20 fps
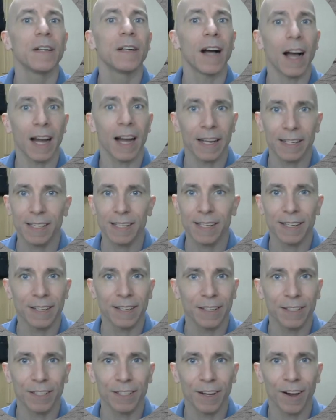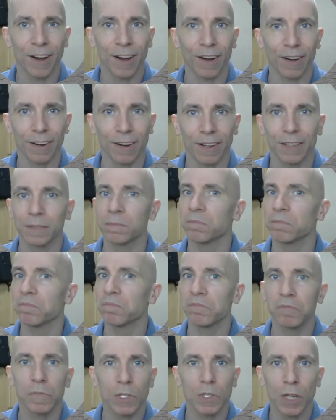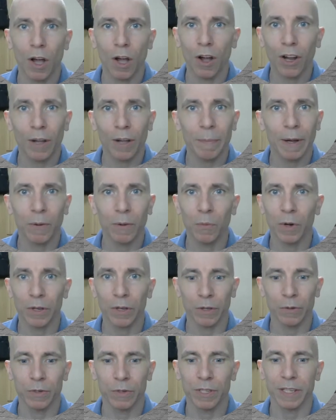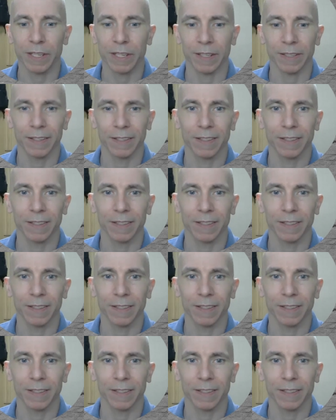I see a dog. Talk about what you see.